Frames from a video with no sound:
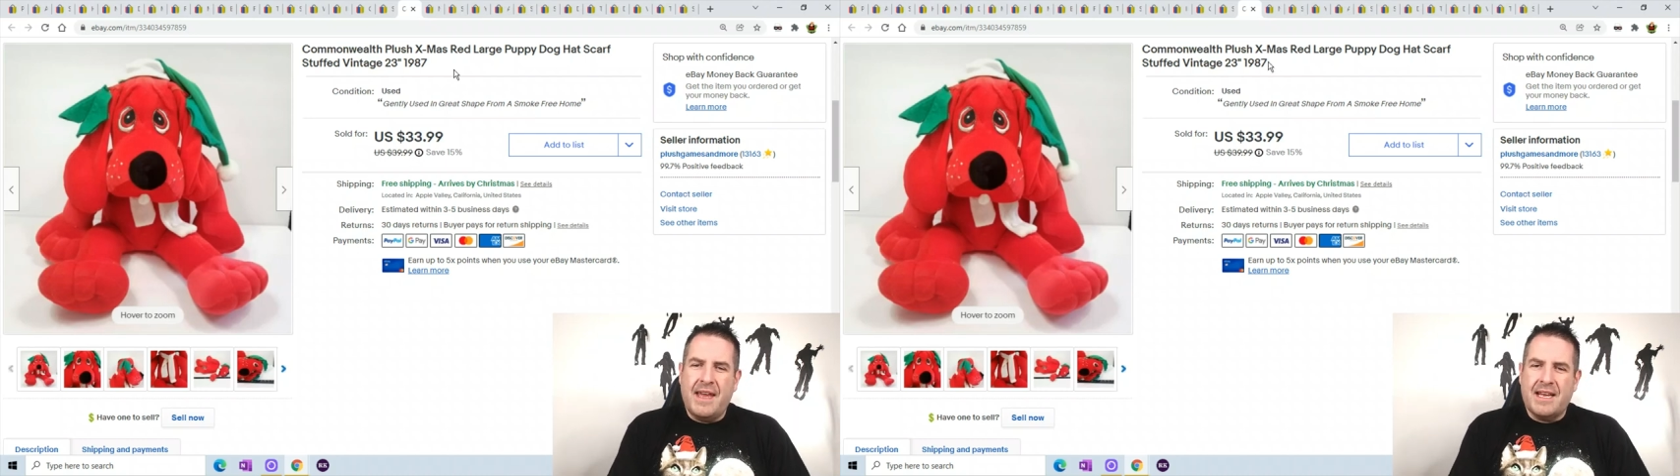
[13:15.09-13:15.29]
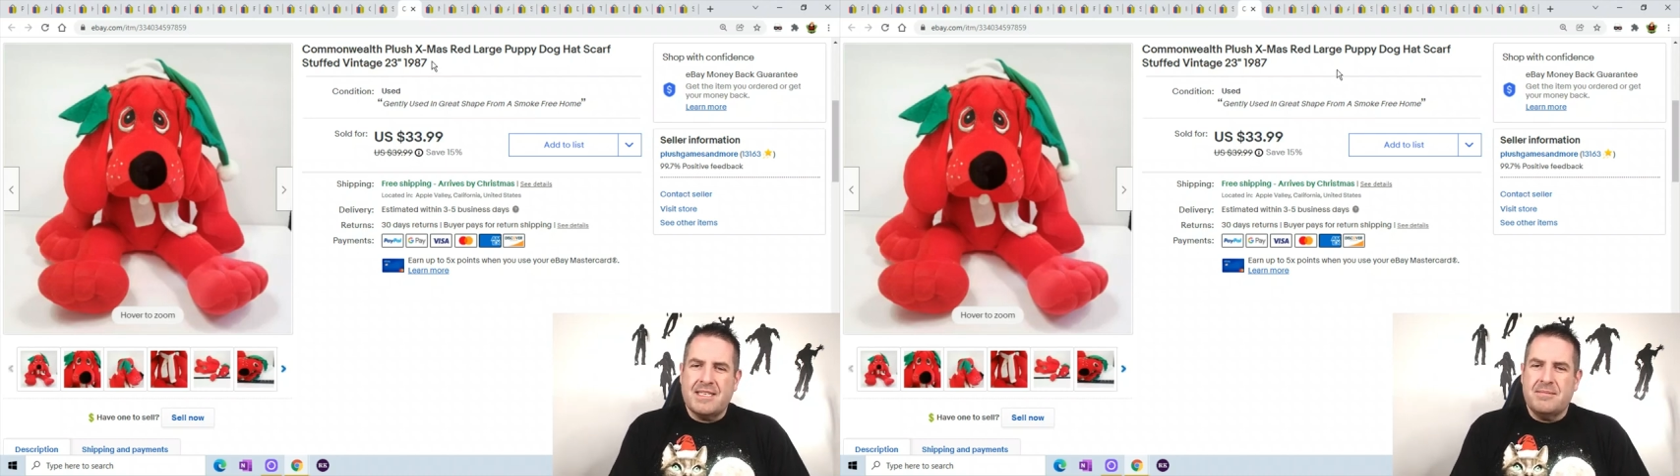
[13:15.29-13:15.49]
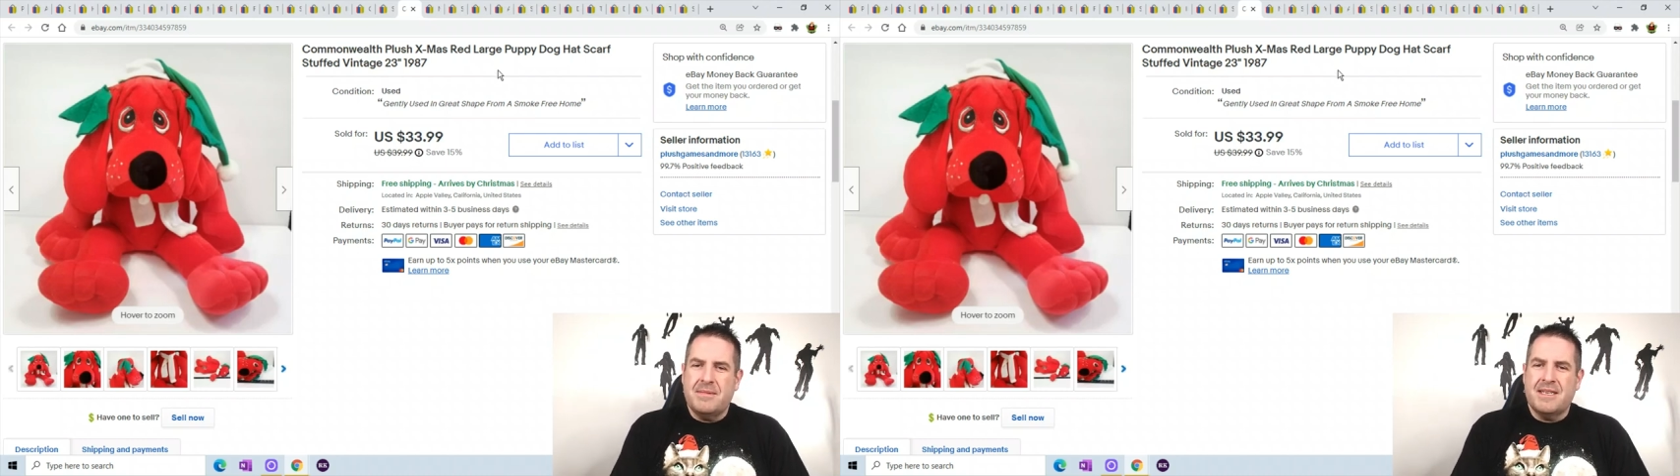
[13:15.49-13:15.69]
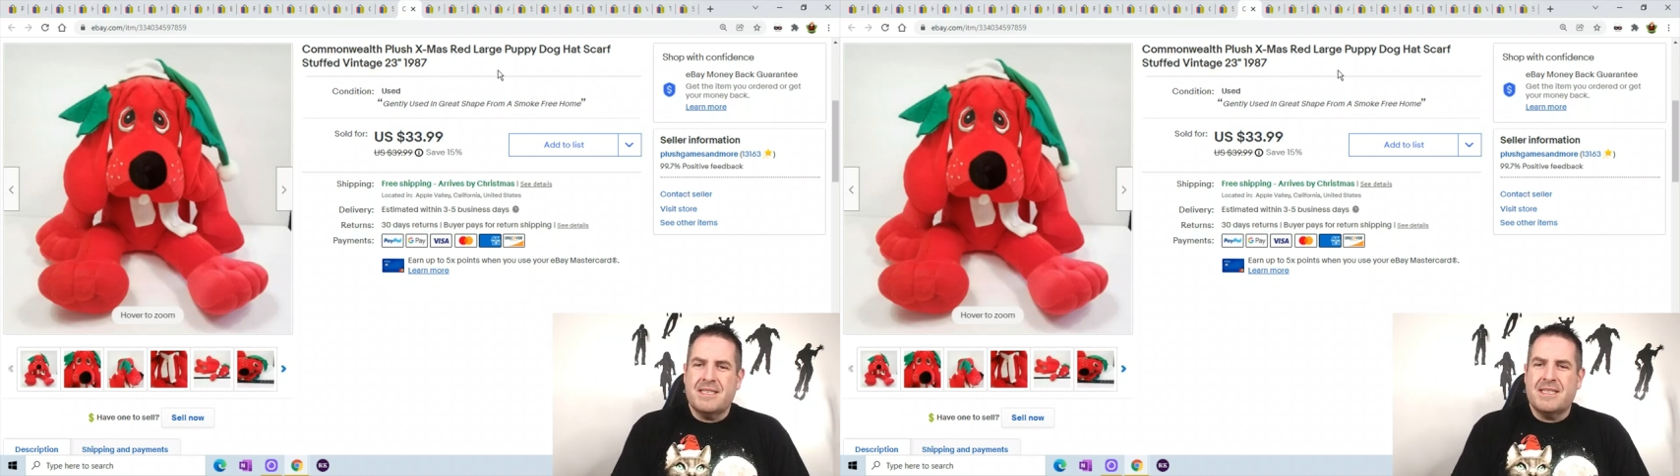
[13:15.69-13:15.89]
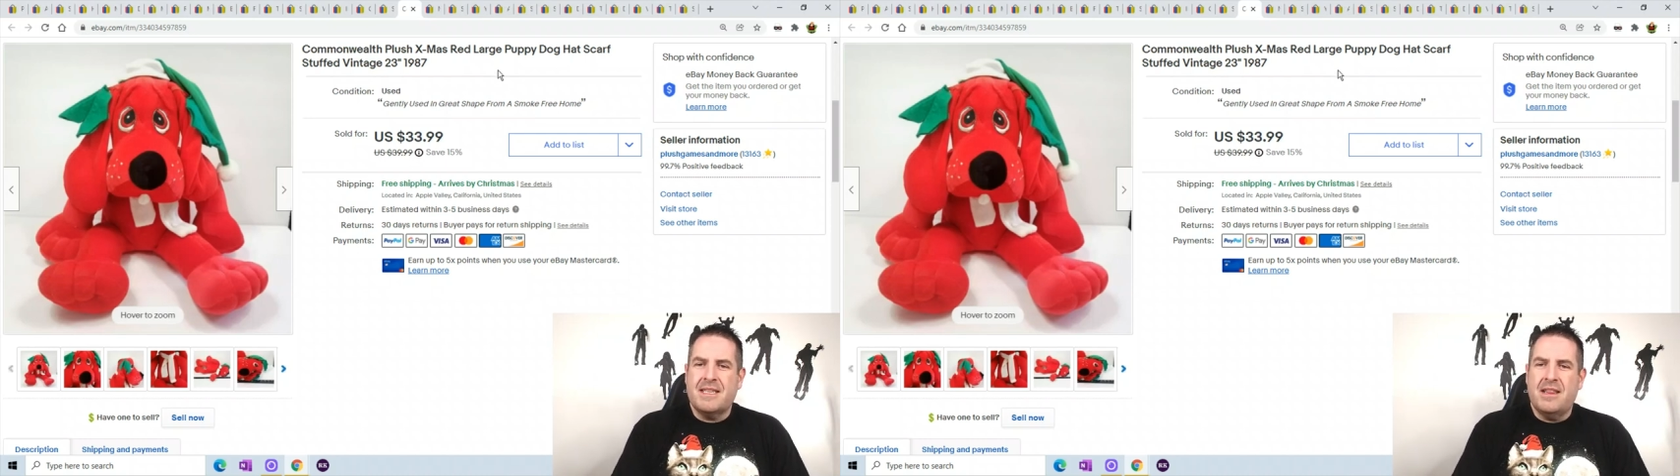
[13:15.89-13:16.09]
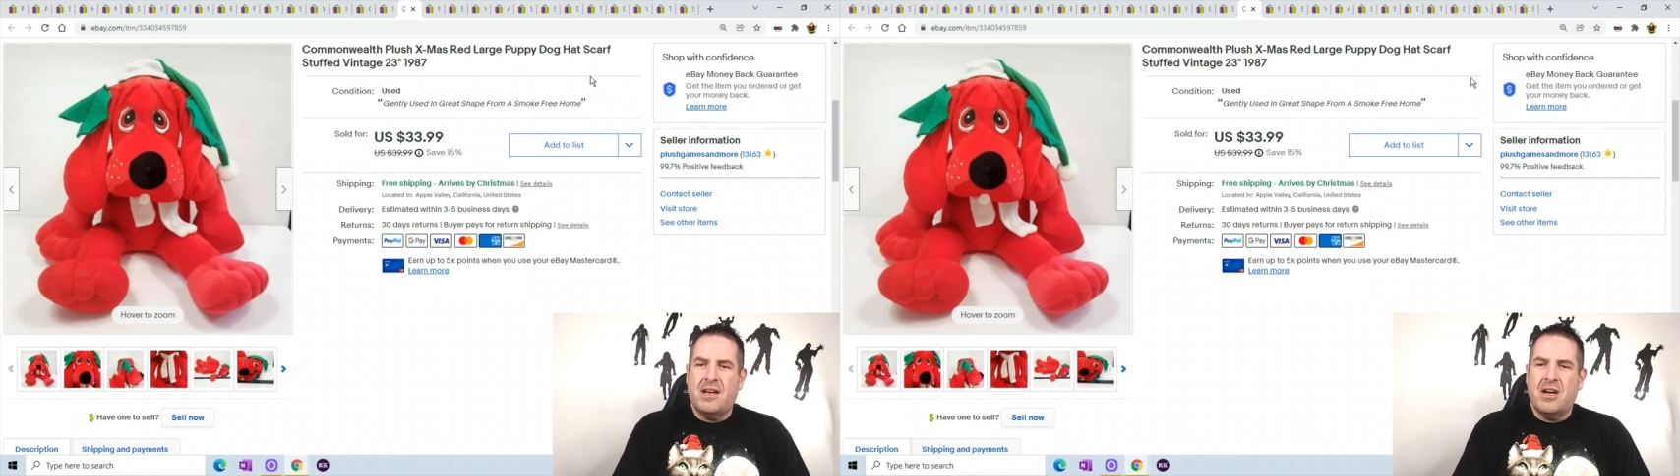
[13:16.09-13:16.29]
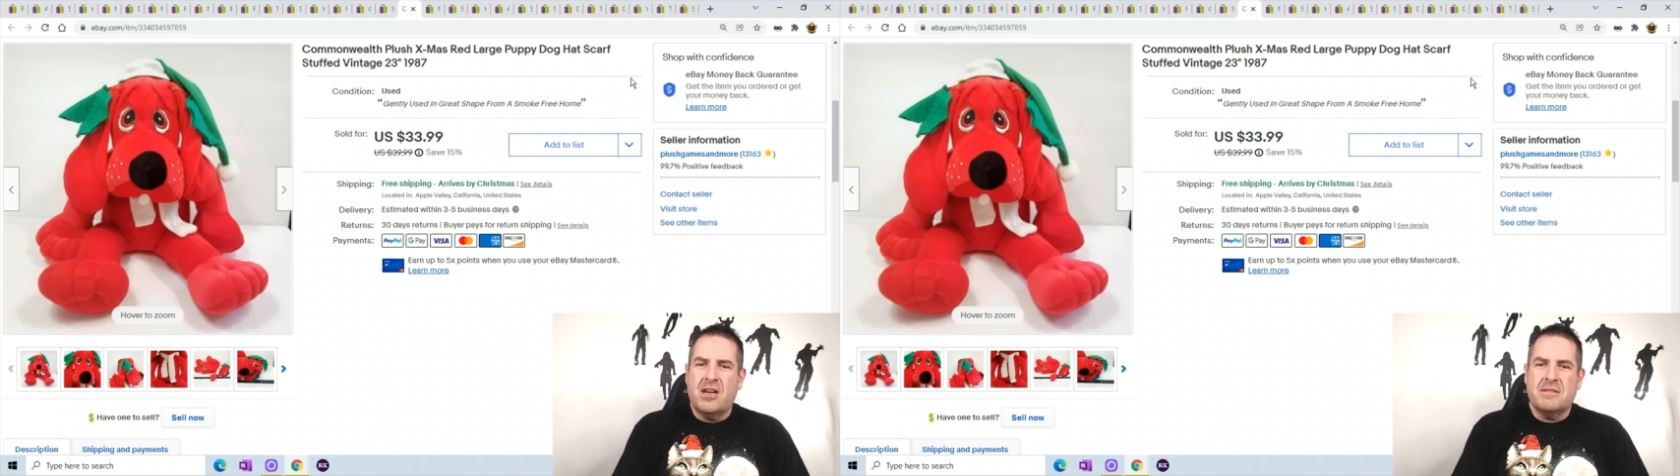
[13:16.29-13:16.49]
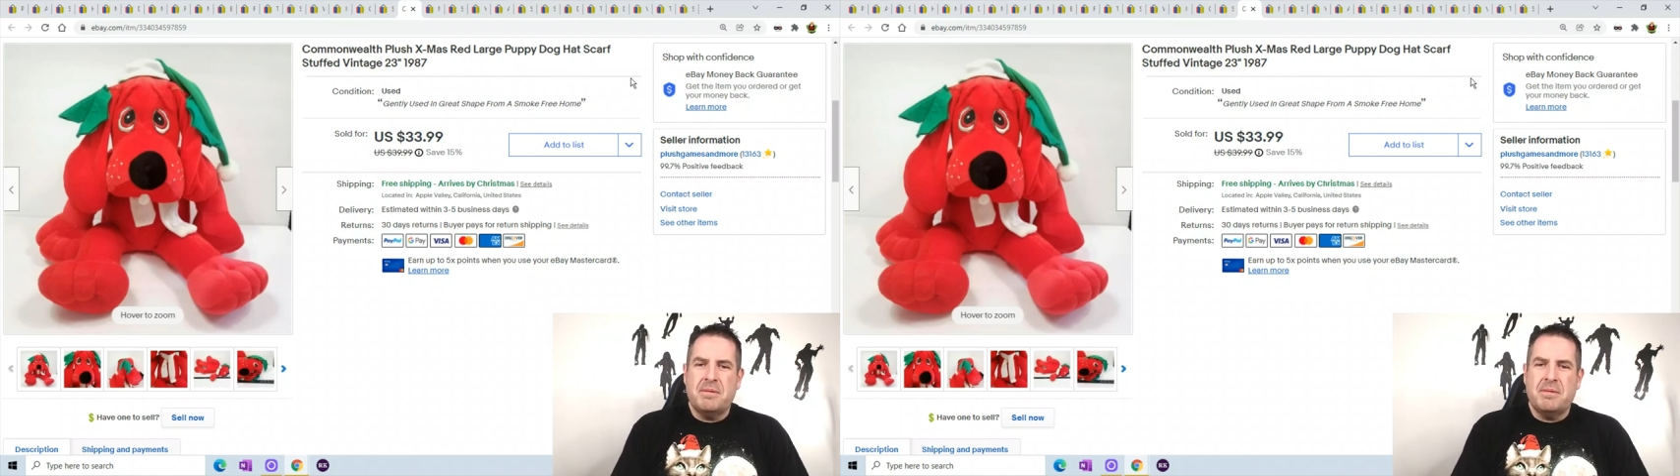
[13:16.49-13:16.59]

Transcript: Xmas large